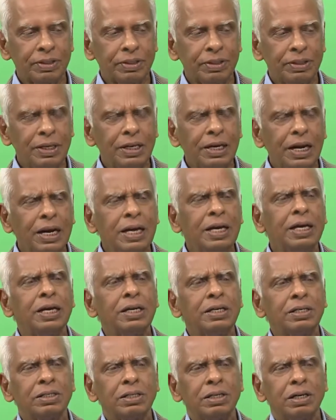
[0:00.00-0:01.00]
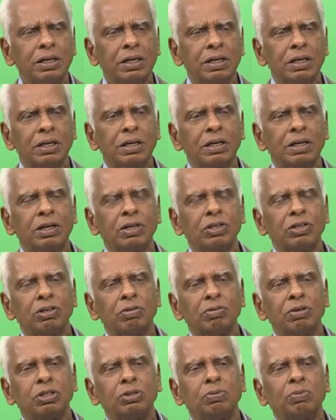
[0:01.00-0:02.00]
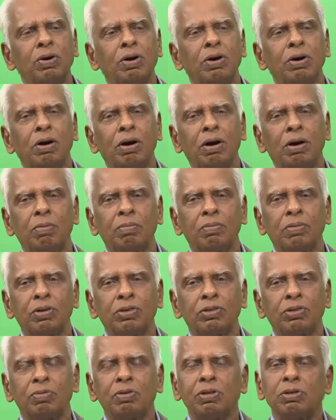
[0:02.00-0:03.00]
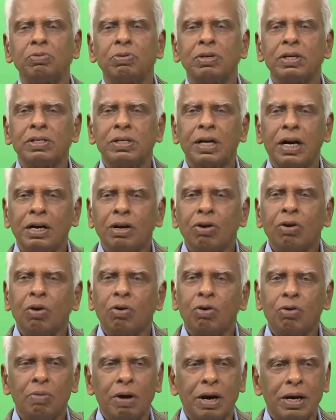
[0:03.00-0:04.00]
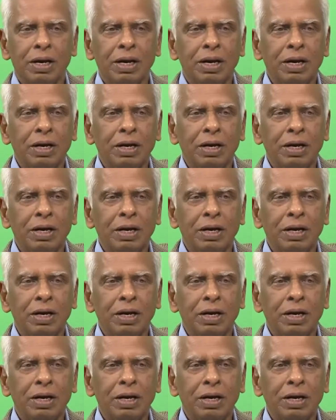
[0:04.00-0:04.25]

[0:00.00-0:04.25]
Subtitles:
In any case, Bhishma decided not to marry.